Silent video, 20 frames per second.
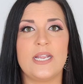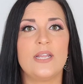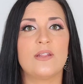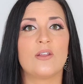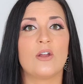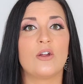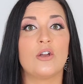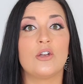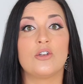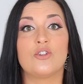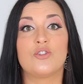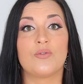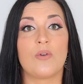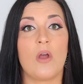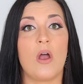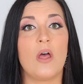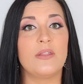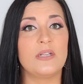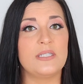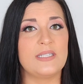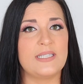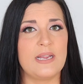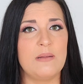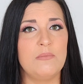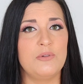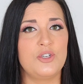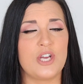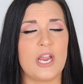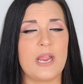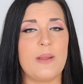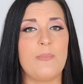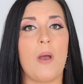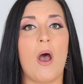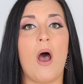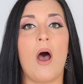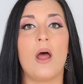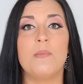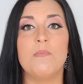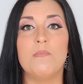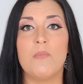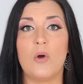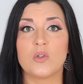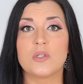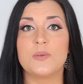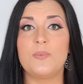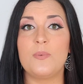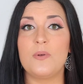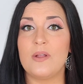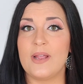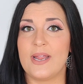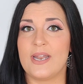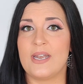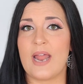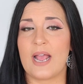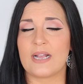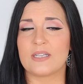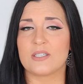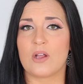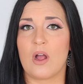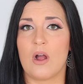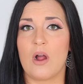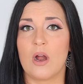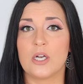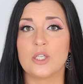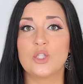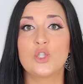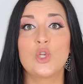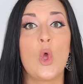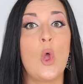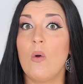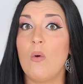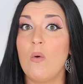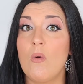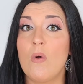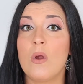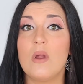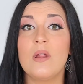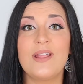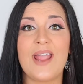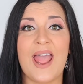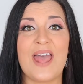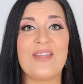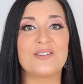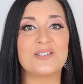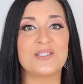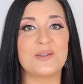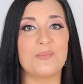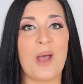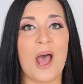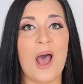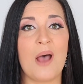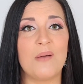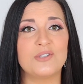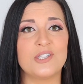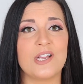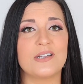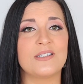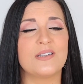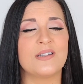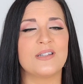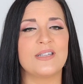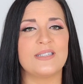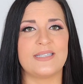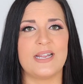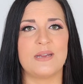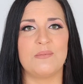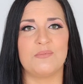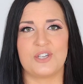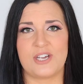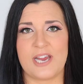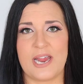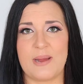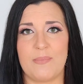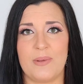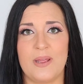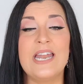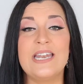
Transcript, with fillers: Either draw the same shape on multiple index cards or gather some objects of the same shape.